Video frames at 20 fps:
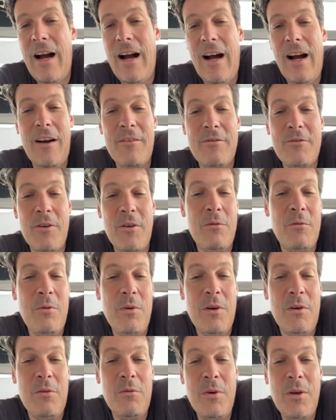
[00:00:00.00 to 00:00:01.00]
after we,
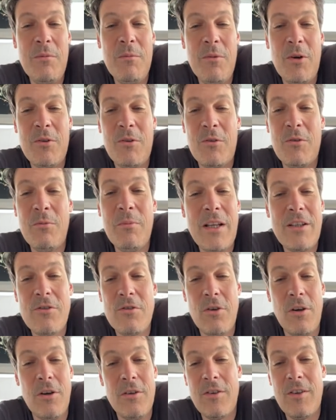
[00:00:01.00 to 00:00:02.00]
we must to make
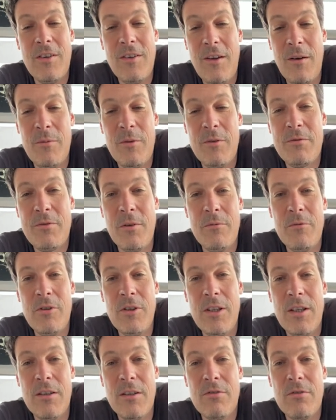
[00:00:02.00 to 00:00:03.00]
choice in terms of
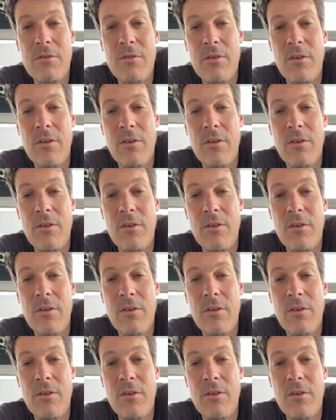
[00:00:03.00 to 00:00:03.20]
communication.